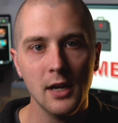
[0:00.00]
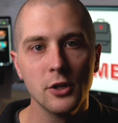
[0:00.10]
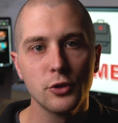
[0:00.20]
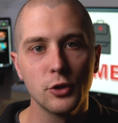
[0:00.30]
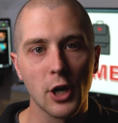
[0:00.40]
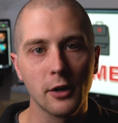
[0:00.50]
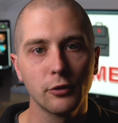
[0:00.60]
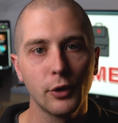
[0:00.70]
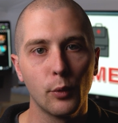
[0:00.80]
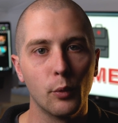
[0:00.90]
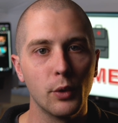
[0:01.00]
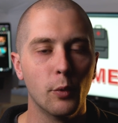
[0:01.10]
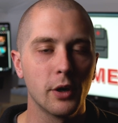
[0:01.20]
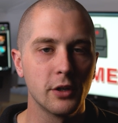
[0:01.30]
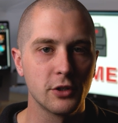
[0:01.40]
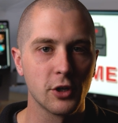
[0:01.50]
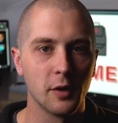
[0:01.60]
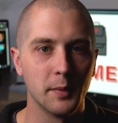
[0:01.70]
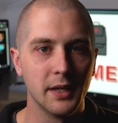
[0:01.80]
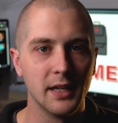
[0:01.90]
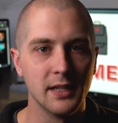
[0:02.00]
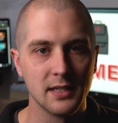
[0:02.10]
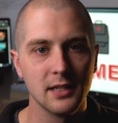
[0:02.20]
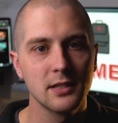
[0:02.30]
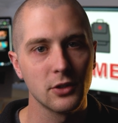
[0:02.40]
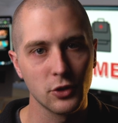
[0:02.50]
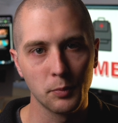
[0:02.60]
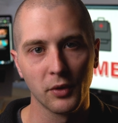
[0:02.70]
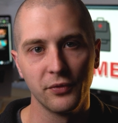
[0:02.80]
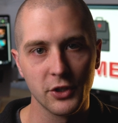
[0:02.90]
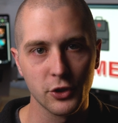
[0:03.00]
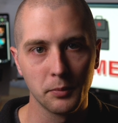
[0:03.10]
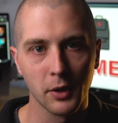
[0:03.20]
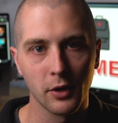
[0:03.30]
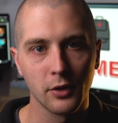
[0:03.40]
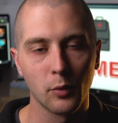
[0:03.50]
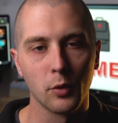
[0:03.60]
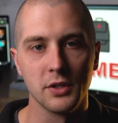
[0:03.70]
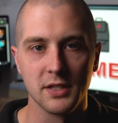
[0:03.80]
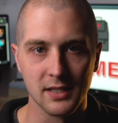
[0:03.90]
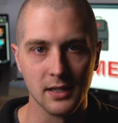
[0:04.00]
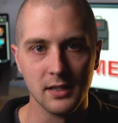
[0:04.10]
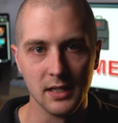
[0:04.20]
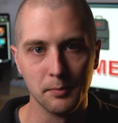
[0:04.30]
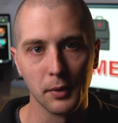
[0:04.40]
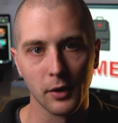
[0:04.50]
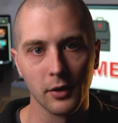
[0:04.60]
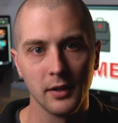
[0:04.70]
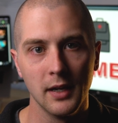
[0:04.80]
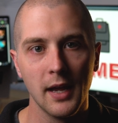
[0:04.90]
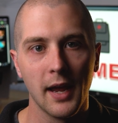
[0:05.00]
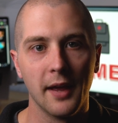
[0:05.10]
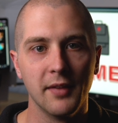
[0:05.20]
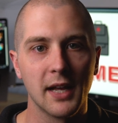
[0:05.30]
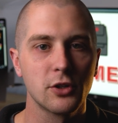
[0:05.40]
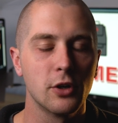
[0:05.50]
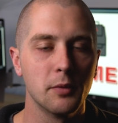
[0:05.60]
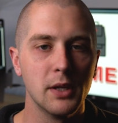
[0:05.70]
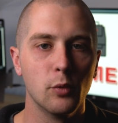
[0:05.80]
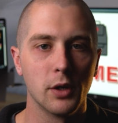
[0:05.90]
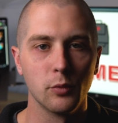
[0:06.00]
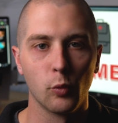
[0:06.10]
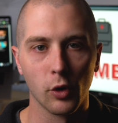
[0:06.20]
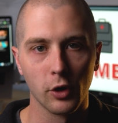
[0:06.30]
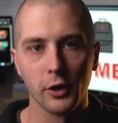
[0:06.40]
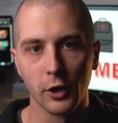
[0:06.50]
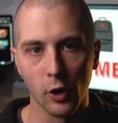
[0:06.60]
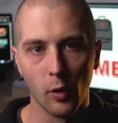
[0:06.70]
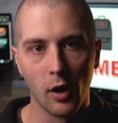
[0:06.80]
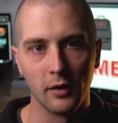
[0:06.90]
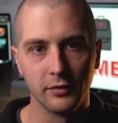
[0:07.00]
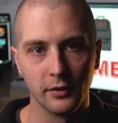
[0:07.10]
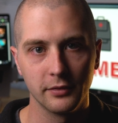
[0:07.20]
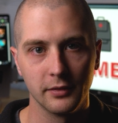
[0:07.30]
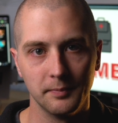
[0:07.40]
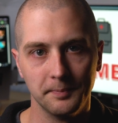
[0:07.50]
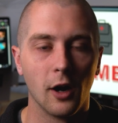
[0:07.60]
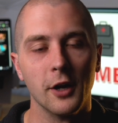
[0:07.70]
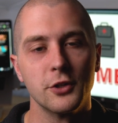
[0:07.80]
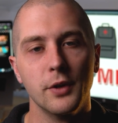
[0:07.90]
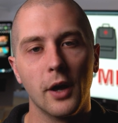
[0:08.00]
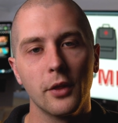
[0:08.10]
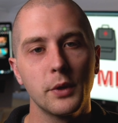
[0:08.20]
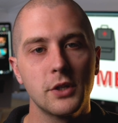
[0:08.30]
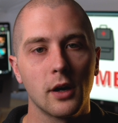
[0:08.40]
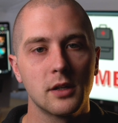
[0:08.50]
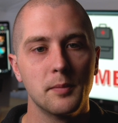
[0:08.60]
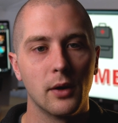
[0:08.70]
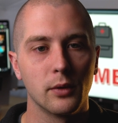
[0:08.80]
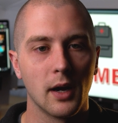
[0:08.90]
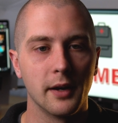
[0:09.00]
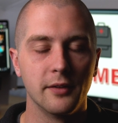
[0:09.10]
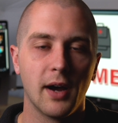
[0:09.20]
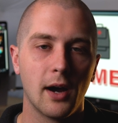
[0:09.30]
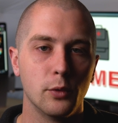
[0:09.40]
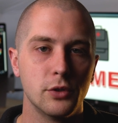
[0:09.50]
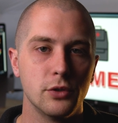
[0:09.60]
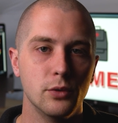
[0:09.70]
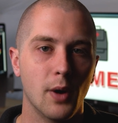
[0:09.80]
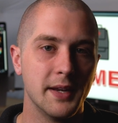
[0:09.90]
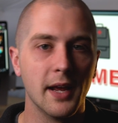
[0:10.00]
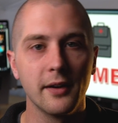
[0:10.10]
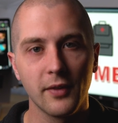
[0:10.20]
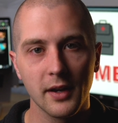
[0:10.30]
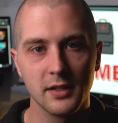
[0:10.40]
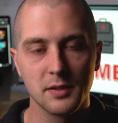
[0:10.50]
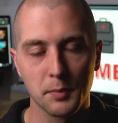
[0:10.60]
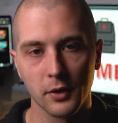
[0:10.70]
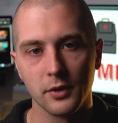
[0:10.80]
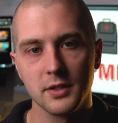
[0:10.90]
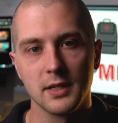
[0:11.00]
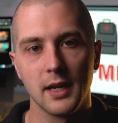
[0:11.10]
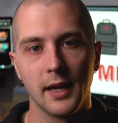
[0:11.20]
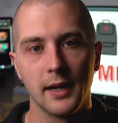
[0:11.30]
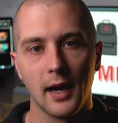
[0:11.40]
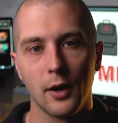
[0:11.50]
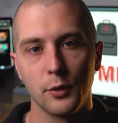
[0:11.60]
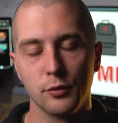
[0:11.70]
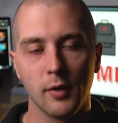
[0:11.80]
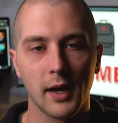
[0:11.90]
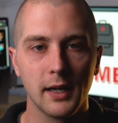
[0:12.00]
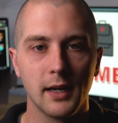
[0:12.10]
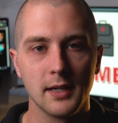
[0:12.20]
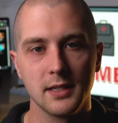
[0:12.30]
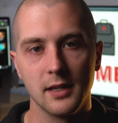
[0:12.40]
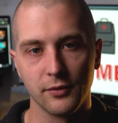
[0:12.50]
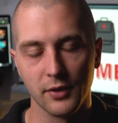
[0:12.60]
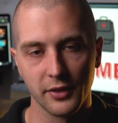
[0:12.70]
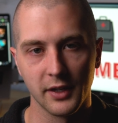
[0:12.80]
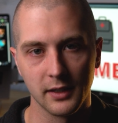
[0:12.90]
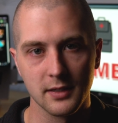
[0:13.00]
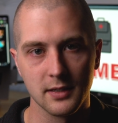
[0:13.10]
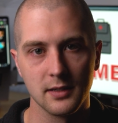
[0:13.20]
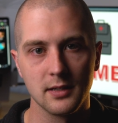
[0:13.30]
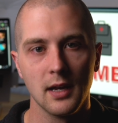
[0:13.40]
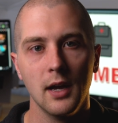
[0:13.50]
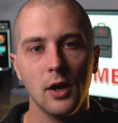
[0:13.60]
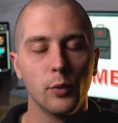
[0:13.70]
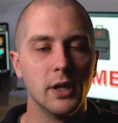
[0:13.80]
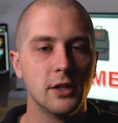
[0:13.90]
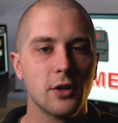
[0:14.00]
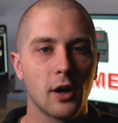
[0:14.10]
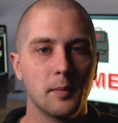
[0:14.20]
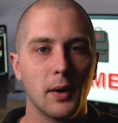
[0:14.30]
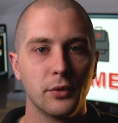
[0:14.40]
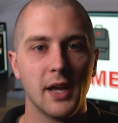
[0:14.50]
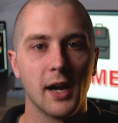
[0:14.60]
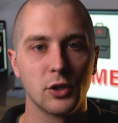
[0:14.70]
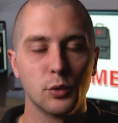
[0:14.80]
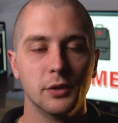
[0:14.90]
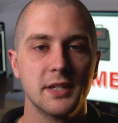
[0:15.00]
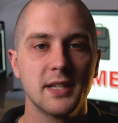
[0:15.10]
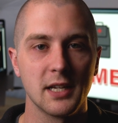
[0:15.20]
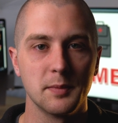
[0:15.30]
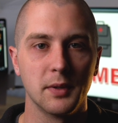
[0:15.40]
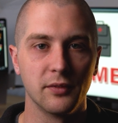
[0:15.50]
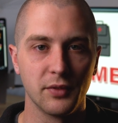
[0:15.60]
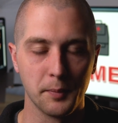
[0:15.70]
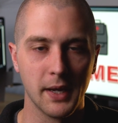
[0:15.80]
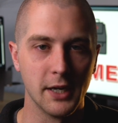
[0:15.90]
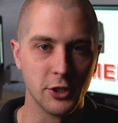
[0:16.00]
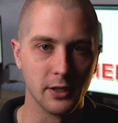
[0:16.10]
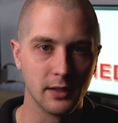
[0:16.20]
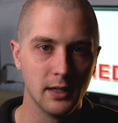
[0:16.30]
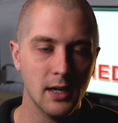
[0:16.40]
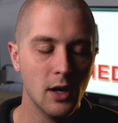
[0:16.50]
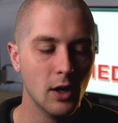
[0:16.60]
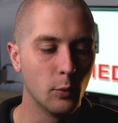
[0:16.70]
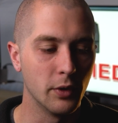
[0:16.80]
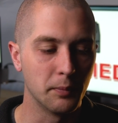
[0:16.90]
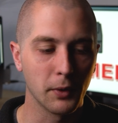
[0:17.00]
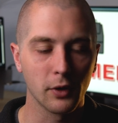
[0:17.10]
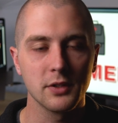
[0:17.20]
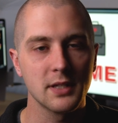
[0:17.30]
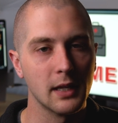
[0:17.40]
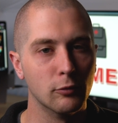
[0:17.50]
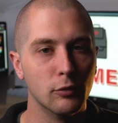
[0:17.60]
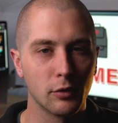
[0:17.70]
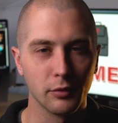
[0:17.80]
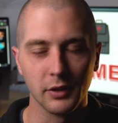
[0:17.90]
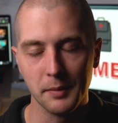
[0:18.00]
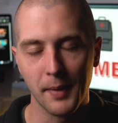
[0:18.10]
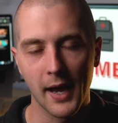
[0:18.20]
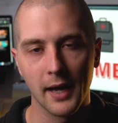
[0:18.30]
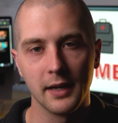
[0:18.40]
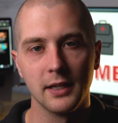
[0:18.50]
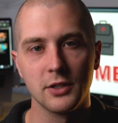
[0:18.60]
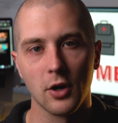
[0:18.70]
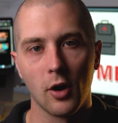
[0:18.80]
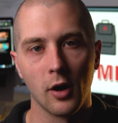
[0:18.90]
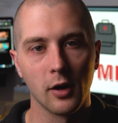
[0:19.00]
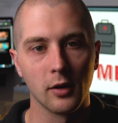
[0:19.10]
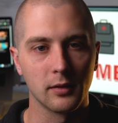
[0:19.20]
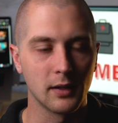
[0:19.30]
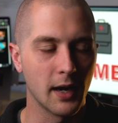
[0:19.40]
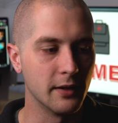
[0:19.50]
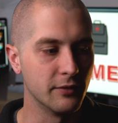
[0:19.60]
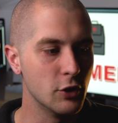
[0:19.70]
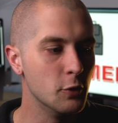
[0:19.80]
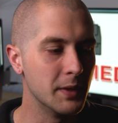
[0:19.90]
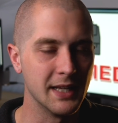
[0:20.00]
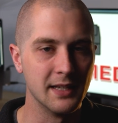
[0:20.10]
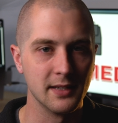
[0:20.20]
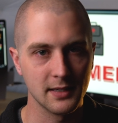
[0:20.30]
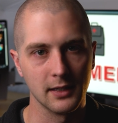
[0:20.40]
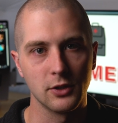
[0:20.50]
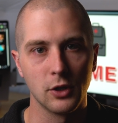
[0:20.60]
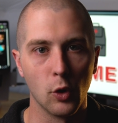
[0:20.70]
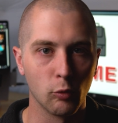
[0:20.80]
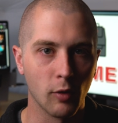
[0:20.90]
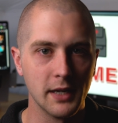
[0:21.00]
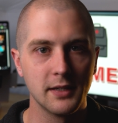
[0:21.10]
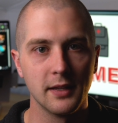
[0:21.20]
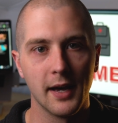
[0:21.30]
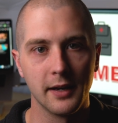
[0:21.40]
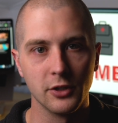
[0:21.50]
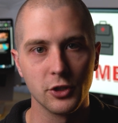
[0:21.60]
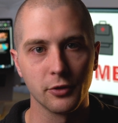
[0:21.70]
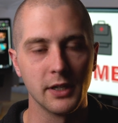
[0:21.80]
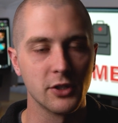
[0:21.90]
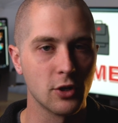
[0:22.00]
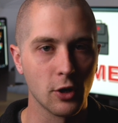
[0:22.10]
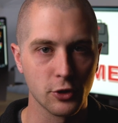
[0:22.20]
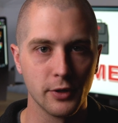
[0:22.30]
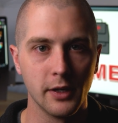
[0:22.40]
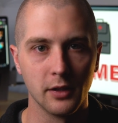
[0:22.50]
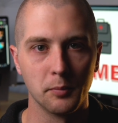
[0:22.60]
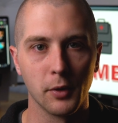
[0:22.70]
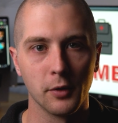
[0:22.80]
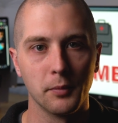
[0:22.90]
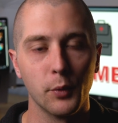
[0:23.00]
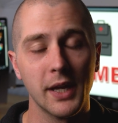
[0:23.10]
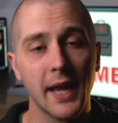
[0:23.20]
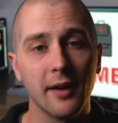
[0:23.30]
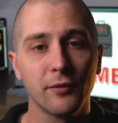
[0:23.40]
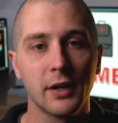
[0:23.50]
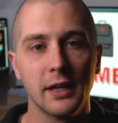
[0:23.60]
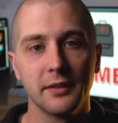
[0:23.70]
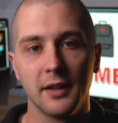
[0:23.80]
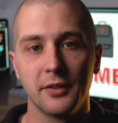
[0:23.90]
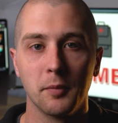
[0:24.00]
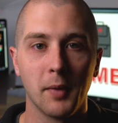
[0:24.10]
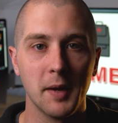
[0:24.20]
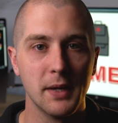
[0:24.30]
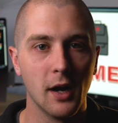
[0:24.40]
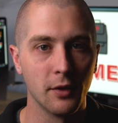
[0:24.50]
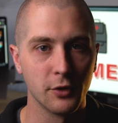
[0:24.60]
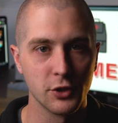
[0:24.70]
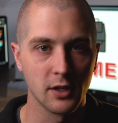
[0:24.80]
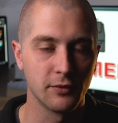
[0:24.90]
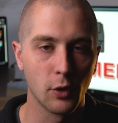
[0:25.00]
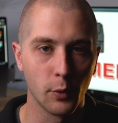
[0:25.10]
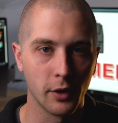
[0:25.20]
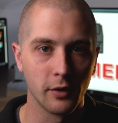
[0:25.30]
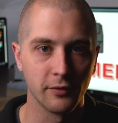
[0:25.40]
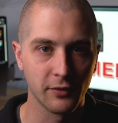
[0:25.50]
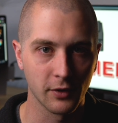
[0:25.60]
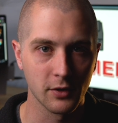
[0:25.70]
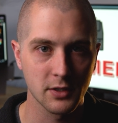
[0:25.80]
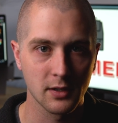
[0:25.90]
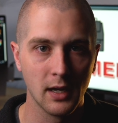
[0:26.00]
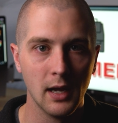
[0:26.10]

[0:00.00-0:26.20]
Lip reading: So generally what we want to determine, is this a superficial burn or is this a deep burn? And that's going to be what we're going to go off of. All right, so now that we talked about kind of how to identify these burns and how to recognize the different thicknesses, we need to talk about the actual assessment of the patient. With burns, they look really bad. It's our kind of human instinct to go right to that injury and start treating the burn, but we can't forget that there might be other stuff going on first.